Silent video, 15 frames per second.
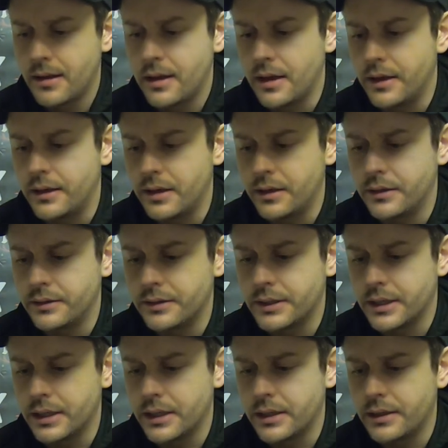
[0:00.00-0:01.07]
and and
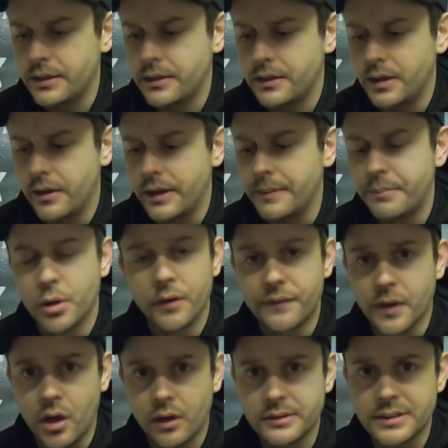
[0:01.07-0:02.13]
uh, you know, it proved the
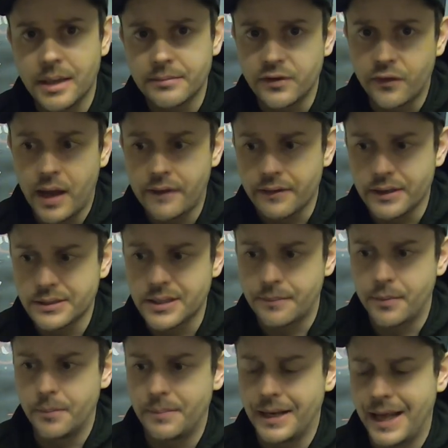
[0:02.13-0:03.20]
concept of having a
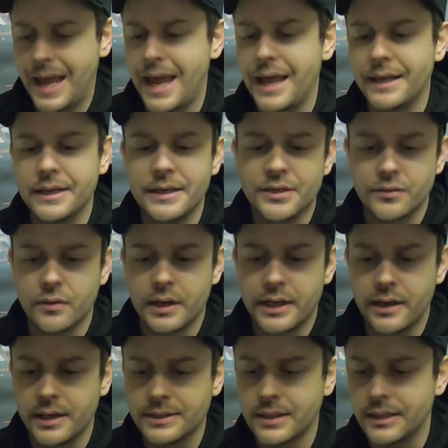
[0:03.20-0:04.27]
separate billet head is a really
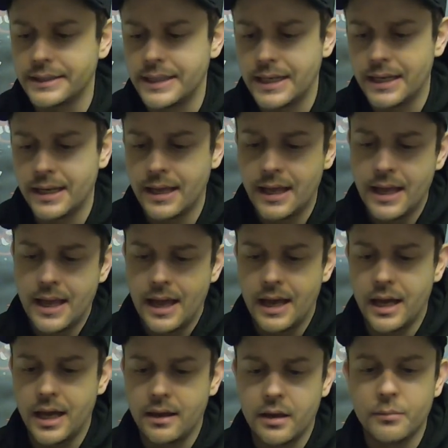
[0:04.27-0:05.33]
nice idea,
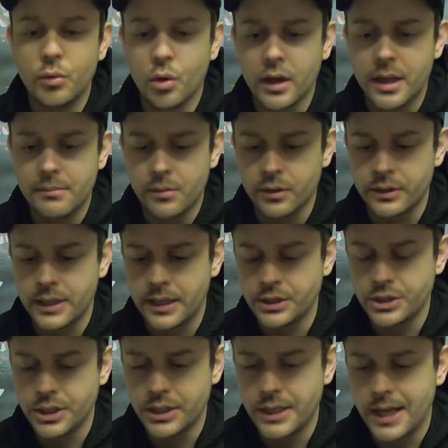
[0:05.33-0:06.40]
uh, more like a modern
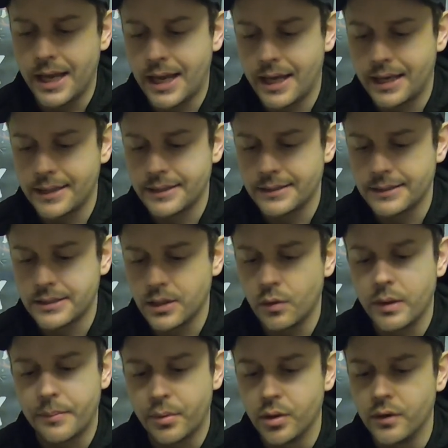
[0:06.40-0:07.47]
engine. And we
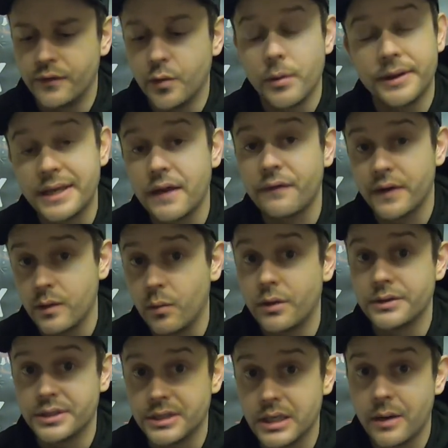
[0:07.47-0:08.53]
proved that we definitely
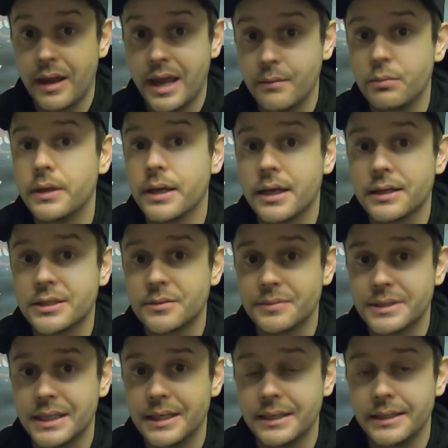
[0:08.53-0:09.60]
wanted to go ahead with a custom
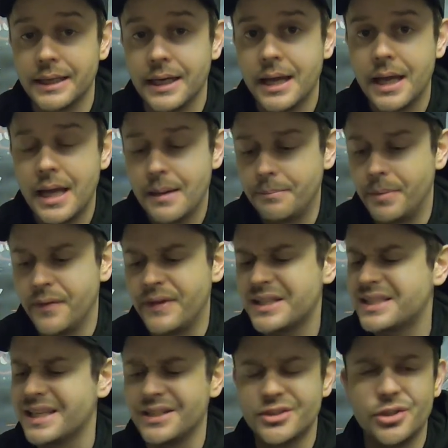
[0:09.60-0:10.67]
cylinder. But this
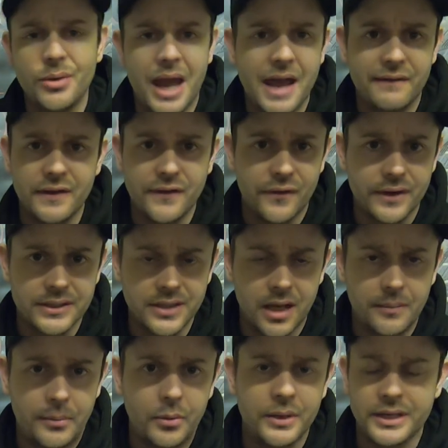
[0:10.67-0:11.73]
thing is too heavy, for
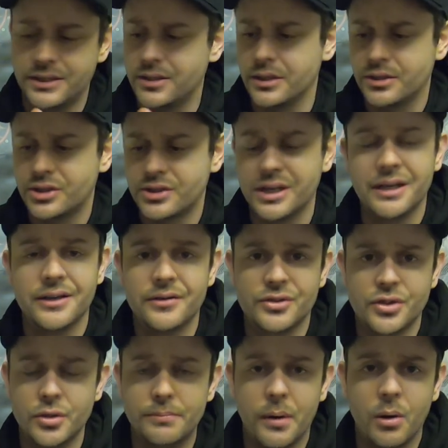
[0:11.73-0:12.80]
example. It's, the cylinder is
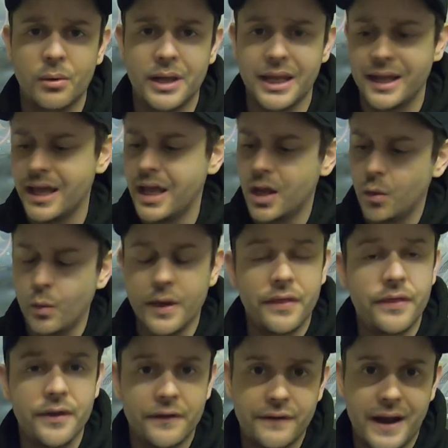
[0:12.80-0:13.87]
too bulky,
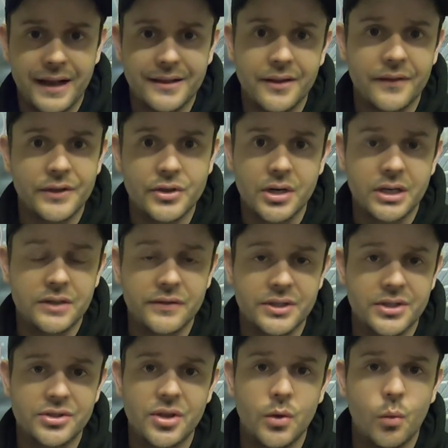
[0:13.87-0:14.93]
with the fact that the transfers
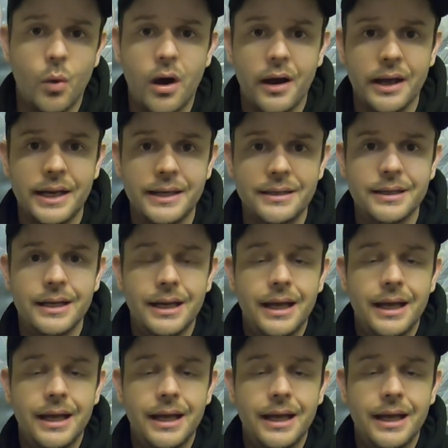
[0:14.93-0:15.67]
are so wide,